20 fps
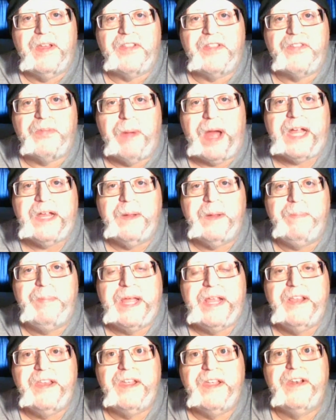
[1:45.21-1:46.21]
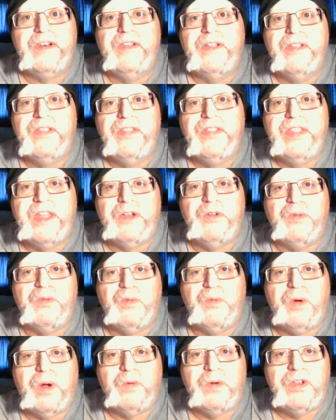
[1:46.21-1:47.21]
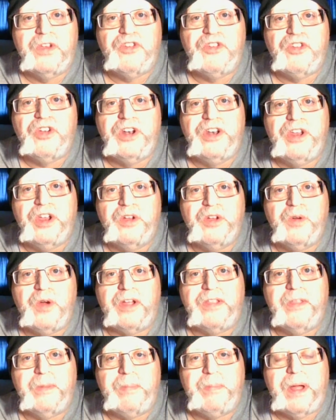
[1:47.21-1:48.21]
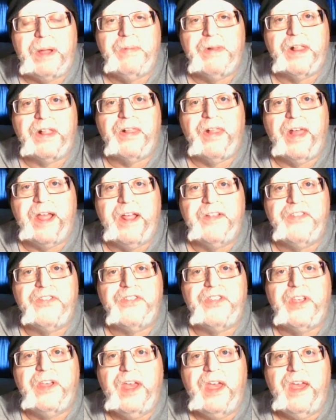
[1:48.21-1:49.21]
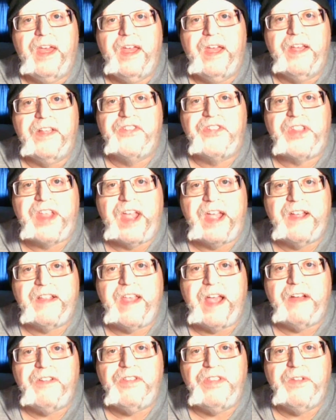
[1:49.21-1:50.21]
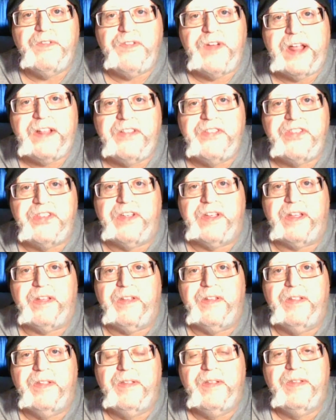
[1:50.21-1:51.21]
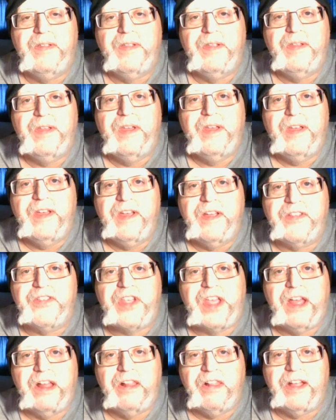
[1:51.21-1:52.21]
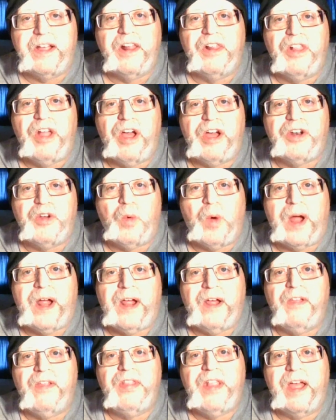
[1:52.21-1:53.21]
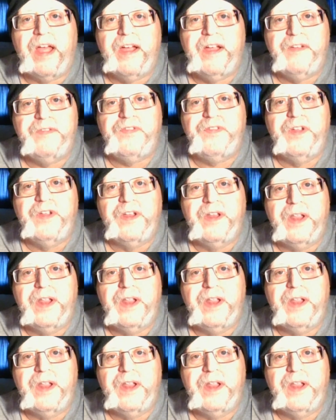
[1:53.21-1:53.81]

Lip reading: my opinion that what we should do on the public lands is take down the fencing. It's killing a lot of wildlife.